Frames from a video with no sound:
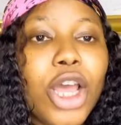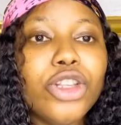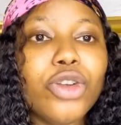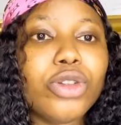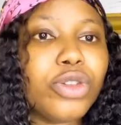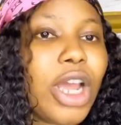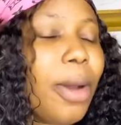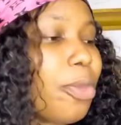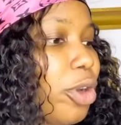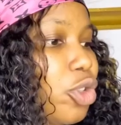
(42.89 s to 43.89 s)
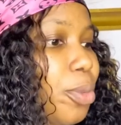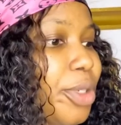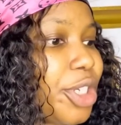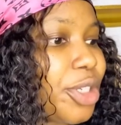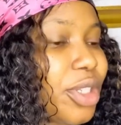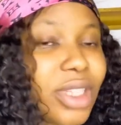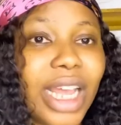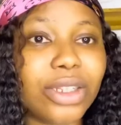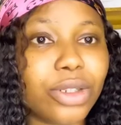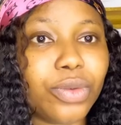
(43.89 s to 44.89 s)
So today I'm going to be
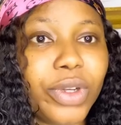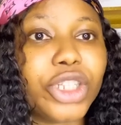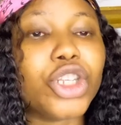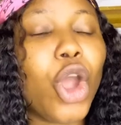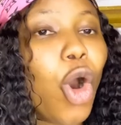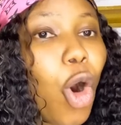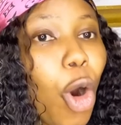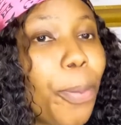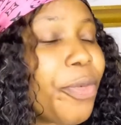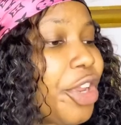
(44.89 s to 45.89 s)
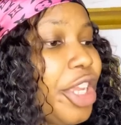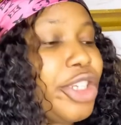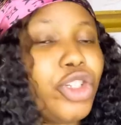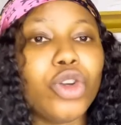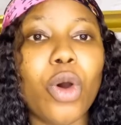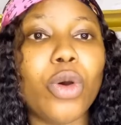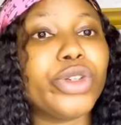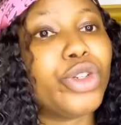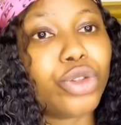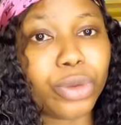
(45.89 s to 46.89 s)
starting with opening your
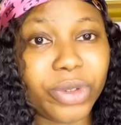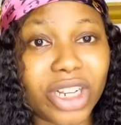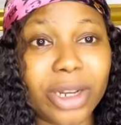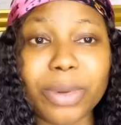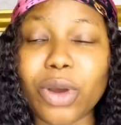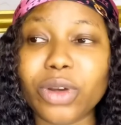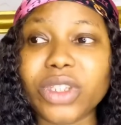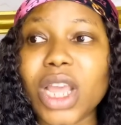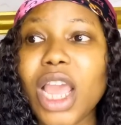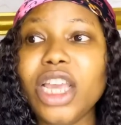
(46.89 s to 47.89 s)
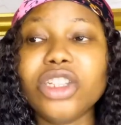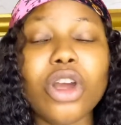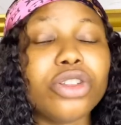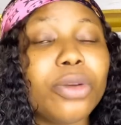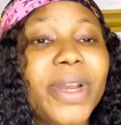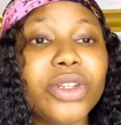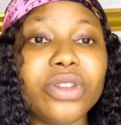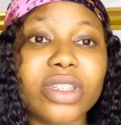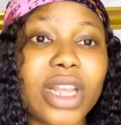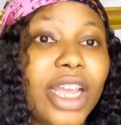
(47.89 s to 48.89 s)
YouTube channel, because it got to my
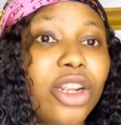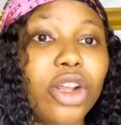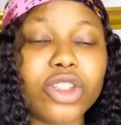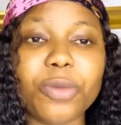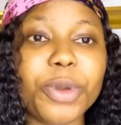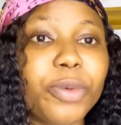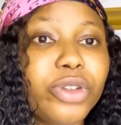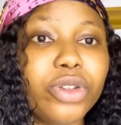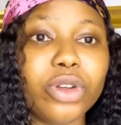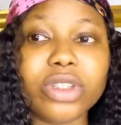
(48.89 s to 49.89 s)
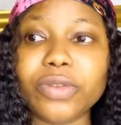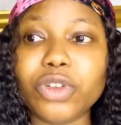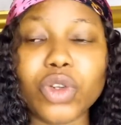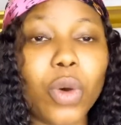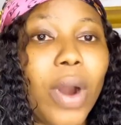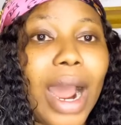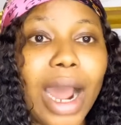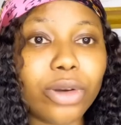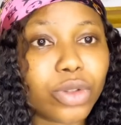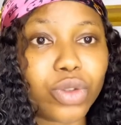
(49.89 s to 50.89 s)
notice that a lot of people do not even know
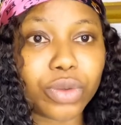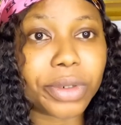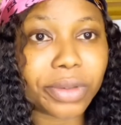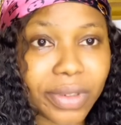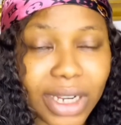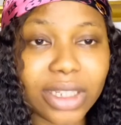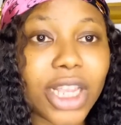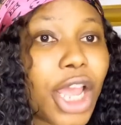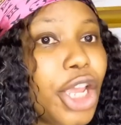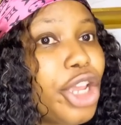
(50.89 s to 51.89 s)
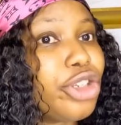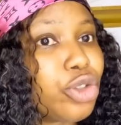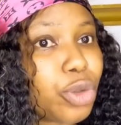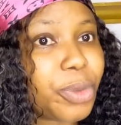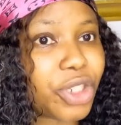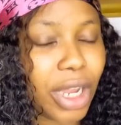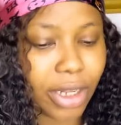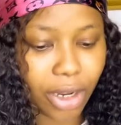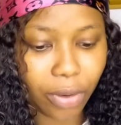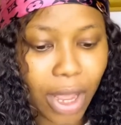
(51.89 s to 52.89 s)
how to create a YouTube
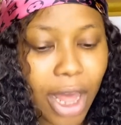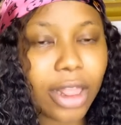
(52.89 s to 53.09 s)
channel.